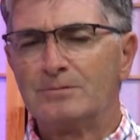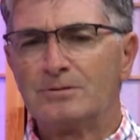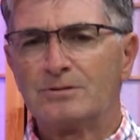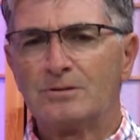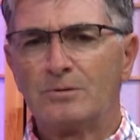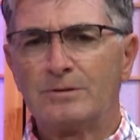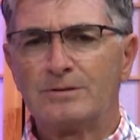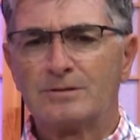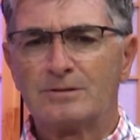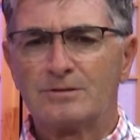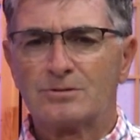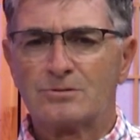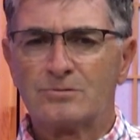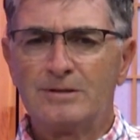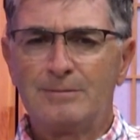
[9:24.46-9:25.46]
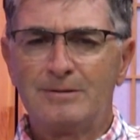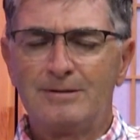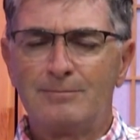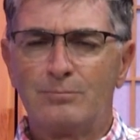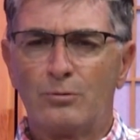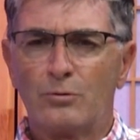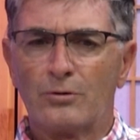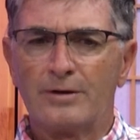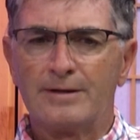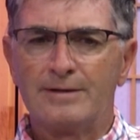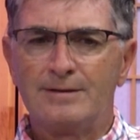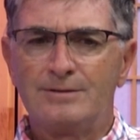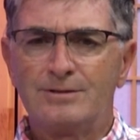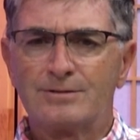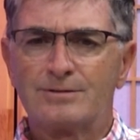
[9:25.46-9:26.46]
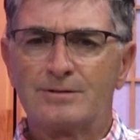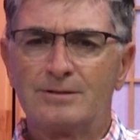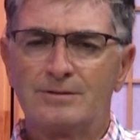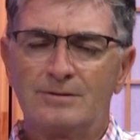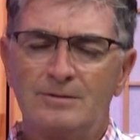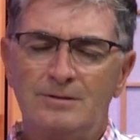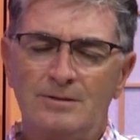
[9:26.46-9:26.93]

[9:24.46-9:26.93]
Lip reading: So it's extremely important, just that,